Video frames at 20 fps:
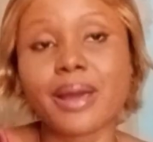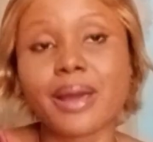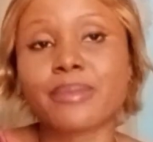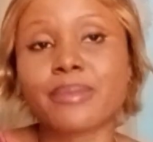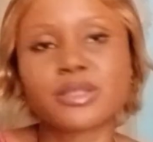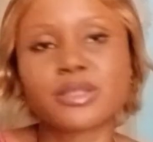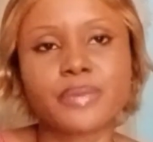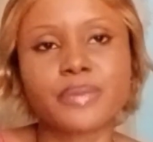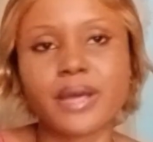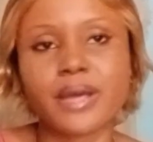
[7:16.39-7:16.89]
I
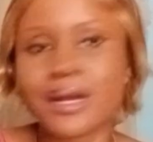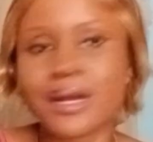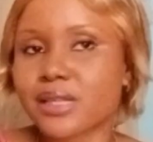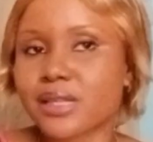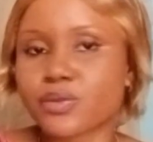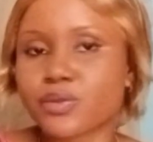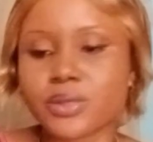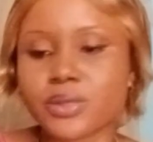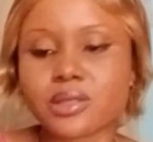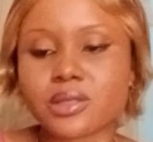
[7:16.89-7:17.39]
must be
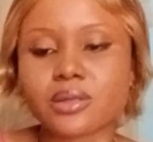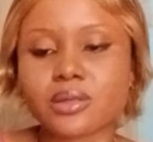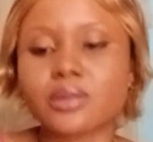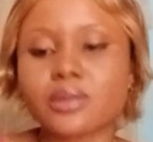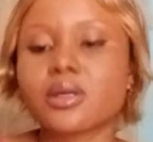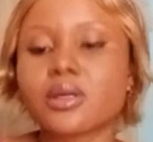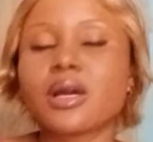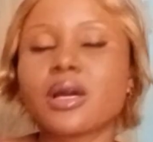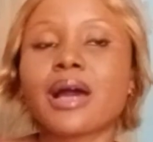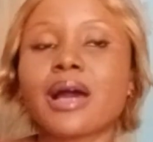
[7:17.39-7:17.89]
honest with you,
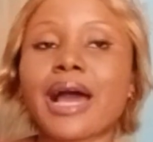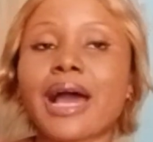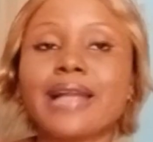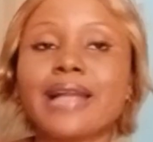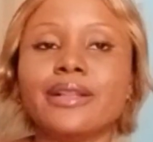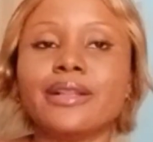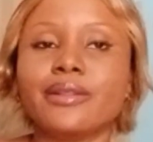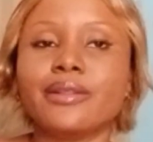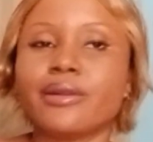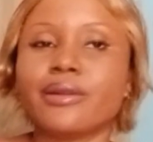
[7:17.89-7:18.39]
I
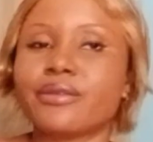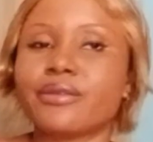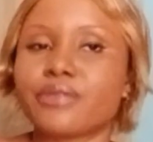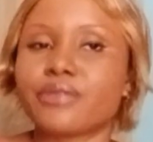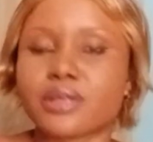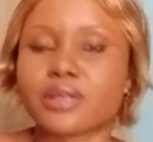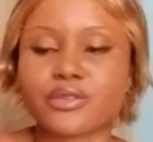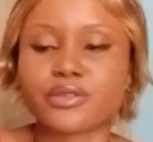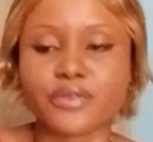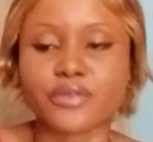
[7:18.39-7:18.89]
love
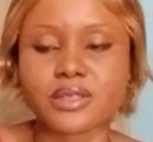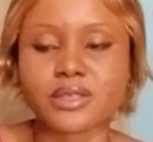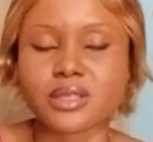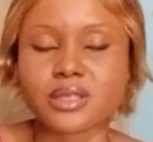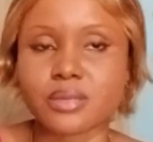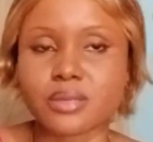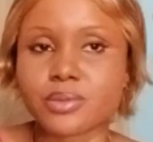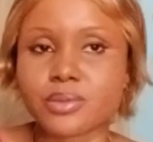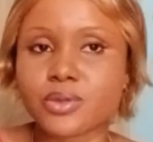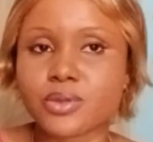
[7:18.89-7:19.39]
this face
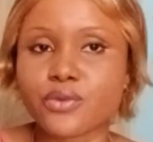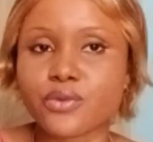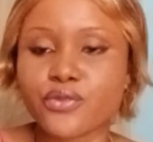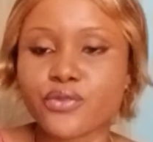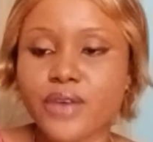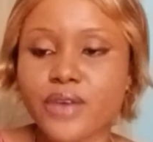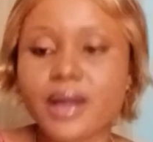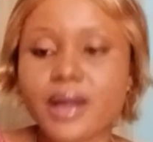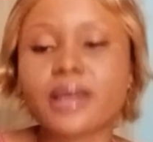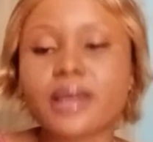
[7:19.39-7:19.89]
serum so
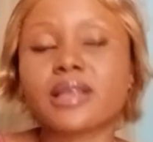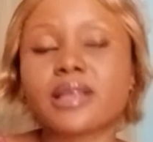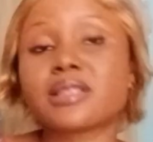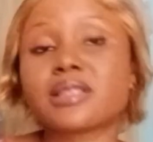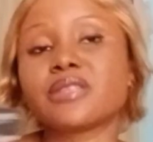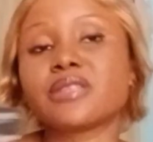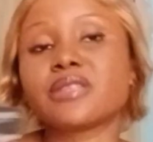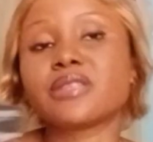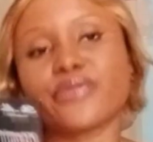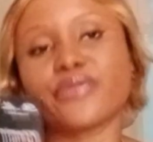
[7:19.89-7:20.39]
far. It
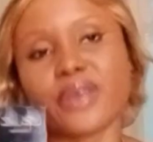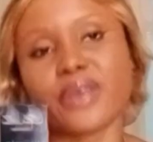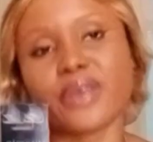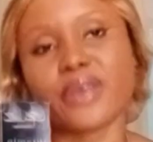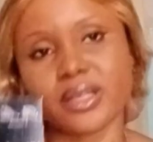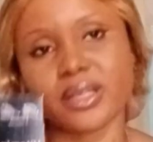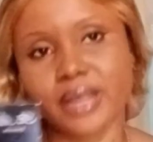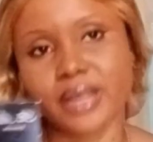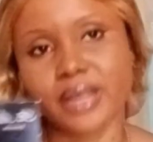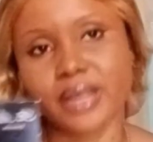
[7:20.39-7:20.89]
is very
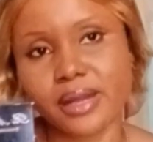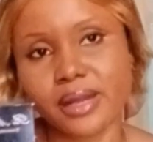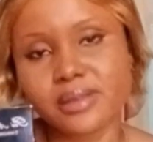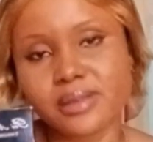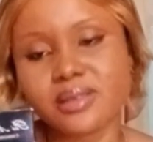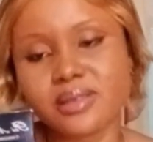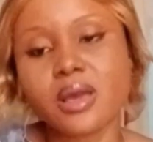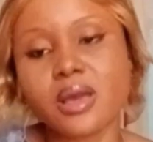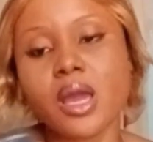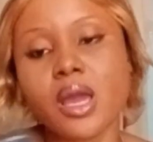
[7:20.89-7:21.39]
nice.